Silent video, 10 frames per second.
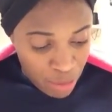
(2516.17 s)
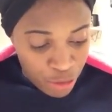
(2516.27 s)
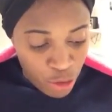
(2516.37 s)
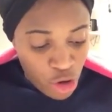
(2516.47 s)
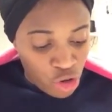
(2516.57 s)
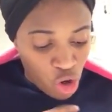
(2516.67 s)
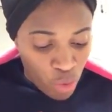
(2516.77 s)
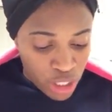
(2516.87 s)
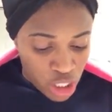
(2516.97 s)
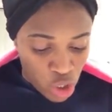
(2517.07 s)
And before you
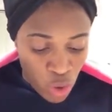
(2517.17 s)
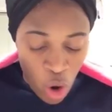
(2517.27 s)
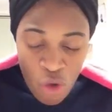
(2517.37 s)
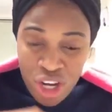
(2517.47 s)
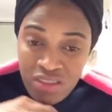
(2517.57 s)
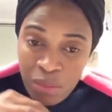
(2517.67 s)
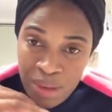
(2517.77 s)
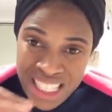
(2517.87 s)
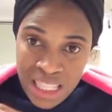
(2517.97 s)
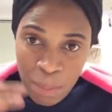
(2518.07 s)
know it, you are already
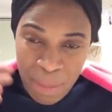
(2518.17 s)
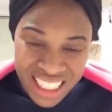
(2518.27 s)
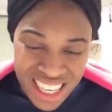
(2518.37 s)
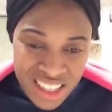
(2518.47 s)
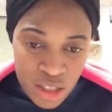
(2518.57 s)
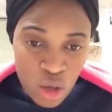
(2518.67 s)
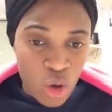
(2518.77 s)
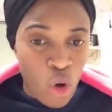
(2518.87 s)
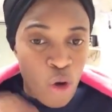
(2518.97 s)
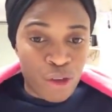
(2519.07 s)
repeating the patterns
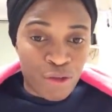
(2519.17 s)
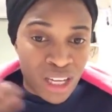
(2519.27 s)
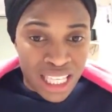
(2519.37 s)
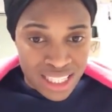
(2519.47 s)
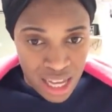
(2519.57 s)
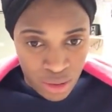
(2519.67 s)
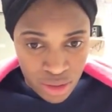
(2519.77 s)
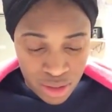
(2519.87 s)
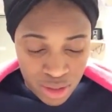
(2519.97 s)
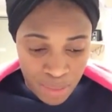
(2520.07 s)
of your father's
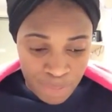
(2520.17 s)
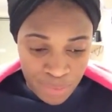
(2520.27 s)
house.